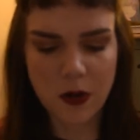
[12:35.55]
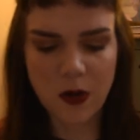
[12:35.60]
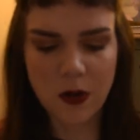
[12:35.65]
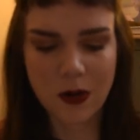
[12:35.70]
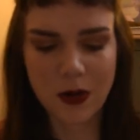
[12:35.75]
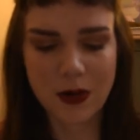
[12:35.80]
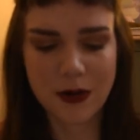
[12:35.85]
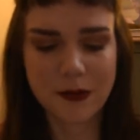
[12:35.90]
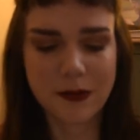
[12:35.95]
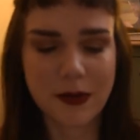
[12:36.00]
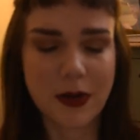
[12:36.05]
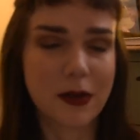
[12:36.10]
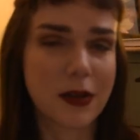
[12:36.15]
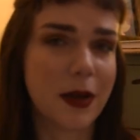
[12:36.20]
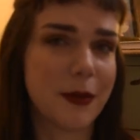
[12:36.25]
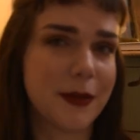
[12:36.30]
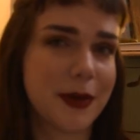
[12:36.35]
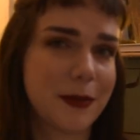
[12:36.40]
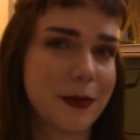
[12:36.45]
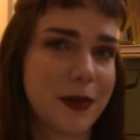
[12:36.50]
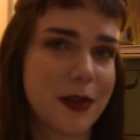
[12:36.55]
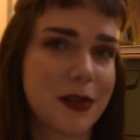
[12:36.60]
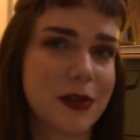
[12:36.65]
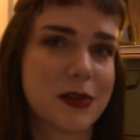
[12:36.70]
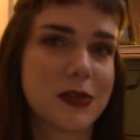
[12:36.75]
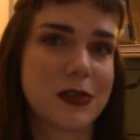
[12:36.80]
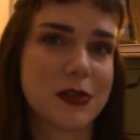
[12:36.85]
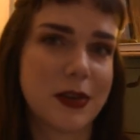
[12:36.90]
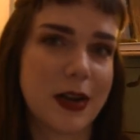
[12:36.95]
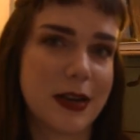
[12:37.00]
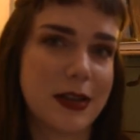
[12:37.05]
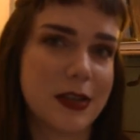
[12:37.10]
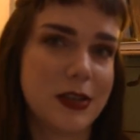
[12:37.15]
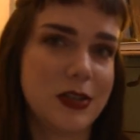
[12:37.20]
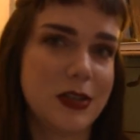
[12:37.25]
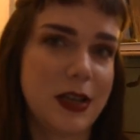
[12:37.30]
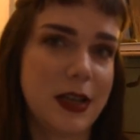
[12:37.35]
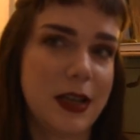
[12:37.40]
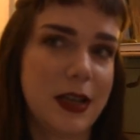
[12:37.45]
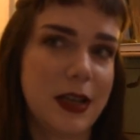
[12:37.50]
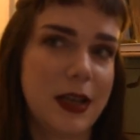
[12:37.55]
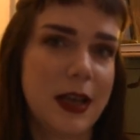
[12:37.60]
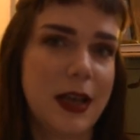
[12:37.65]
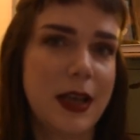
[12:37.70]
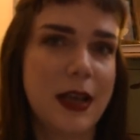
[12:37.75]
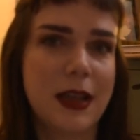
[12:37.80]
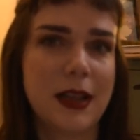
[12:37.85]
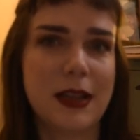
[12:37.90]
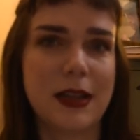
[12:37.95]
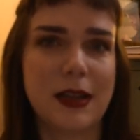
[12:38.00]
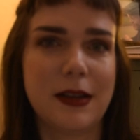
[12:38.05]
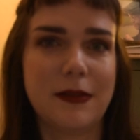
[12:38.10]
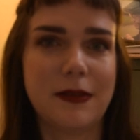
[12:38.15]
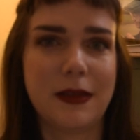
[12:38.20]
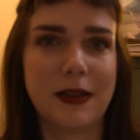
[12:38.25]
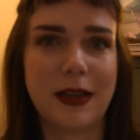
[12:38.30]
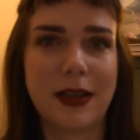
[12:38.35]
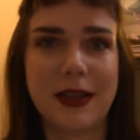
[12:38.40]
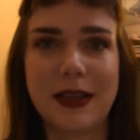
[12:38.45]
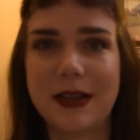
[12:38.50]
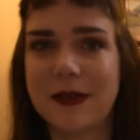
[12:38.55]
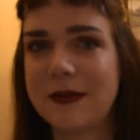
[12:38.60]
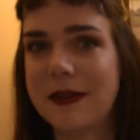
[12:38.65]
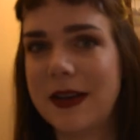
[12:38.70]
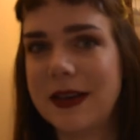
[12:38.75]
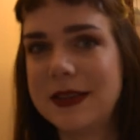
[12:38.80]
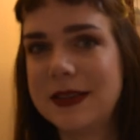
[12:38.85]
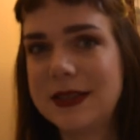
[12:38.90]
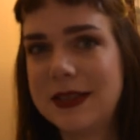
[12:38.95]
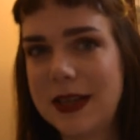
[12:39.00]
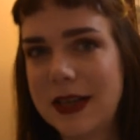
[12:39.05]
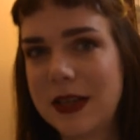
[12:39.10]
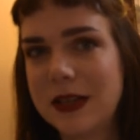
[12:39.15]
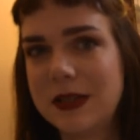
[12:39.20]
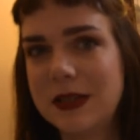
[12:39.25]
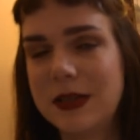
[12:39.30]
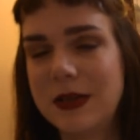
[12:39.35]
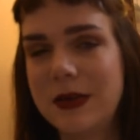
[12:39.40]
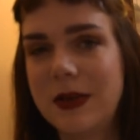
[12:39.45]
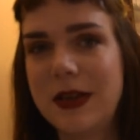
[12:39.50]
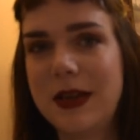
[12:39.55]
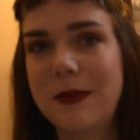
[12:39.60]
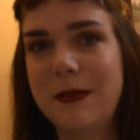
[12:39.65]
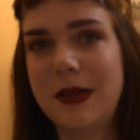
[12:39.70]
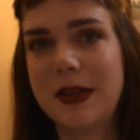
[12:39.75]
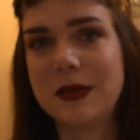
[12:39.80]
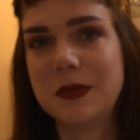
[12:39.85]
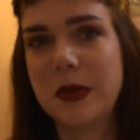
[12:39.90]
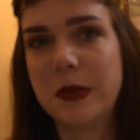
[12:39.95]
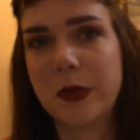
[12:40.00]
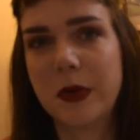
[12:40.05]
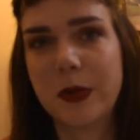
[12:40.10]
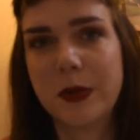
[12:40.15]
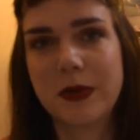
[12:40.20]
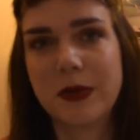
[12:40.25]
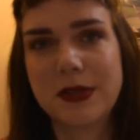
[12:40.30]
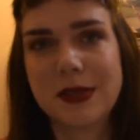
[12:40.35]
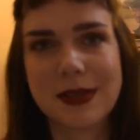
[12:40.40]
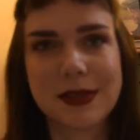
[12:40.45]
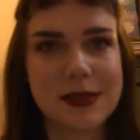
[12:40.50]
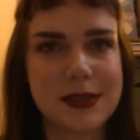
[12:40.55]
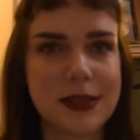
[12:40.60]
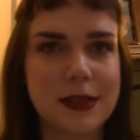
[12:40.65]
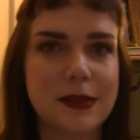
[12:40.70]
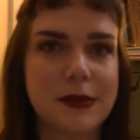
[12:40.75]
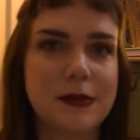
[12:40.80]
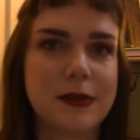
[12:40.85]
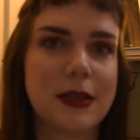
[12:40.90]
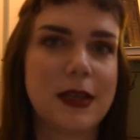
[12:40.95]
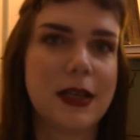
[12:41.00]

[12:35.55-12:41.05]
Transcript: or if I'll come up with a strategy that I feel like if I stick to it, it makes me more productive.